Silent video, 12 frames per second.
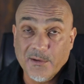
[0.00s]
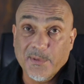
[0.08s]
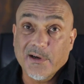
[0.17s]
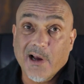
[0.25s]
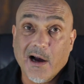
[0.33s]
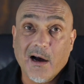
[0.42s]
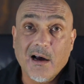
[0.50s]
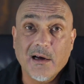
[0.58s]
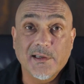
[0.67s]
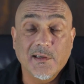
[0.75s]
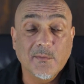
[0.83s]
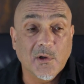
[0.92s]
open our
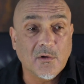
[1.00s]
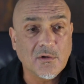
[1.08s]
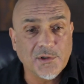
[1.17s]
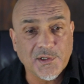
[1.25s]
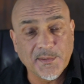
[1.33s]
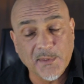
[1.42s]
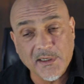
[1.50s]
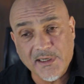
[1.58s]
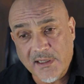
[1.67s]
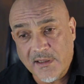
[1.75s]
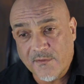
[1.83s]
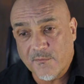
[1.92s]
eyes and we can't just
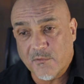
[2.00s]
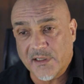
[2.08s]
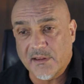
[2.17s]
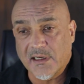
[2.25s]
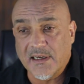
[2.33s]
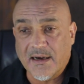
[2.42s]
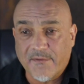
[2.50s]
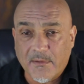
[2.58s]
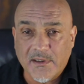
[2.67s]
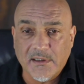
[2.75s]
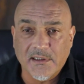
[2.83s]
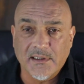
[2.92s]
believe what the
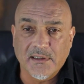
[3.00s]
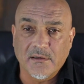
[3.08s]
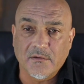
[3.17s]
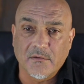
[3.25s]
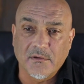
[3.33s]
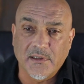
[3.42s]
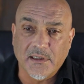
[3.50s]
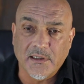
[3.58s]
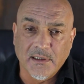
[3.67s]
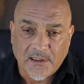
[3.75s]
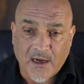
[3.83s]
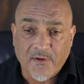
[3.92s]
government and all the
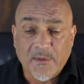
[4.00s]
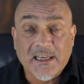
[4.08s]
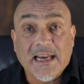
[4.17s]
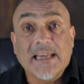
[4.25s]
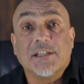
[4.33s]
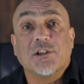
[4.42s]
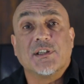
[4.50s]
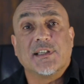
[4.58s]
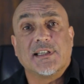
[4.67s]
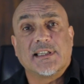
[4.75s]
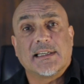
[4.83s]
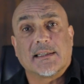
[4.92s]
government
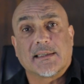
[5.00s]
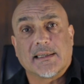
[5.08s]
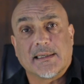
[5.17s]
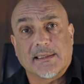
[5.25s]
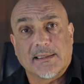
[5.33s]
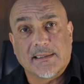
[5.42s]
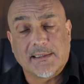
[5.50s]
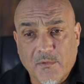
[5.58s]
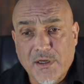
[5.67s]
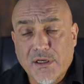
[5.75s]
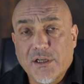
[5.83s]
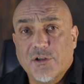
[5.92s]
agencies tells us.
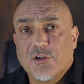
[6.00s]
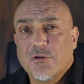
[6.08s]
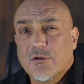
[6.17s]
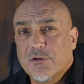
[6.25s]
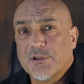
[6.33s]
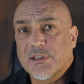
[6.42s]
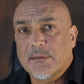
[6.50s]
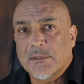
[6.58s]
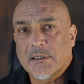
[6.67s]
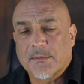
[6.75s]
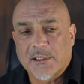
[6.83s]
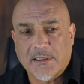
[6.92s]
We need to look
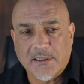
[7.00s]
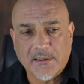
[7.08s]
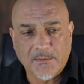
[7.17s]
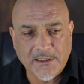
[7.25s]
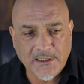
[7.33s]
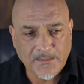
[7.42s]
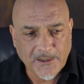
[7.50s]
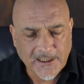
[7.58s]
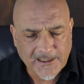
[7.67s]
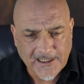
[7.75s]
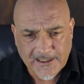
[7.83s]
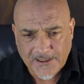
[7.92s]
sometimes a little bit deeper
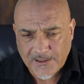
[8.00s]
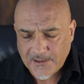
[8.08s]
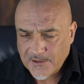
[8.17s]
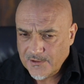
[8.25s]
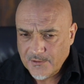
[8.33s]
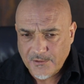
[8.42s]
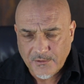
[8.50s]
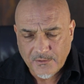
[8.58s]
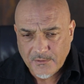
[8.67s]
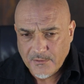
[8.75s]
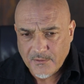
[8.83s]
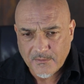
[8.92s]
and there's just
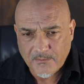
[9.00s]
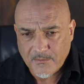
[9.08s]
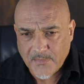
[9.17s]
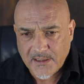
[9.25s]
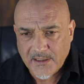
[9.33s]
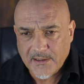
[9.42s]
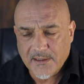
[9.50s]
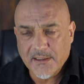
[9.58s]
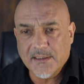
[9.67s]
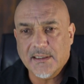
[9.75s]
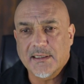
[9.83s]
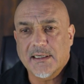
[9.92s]
too many
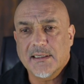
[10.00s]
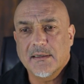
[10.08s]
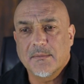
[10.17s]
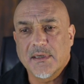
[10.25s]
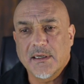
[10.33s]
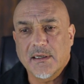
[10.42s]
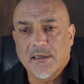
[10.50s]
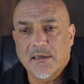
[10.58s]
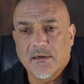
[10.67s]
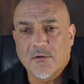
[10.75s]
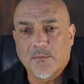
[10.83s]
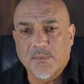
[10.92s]
things that doesn't make
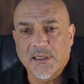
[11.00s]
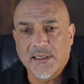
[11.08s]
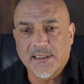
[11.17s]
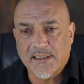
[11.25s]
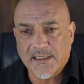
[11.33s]
complete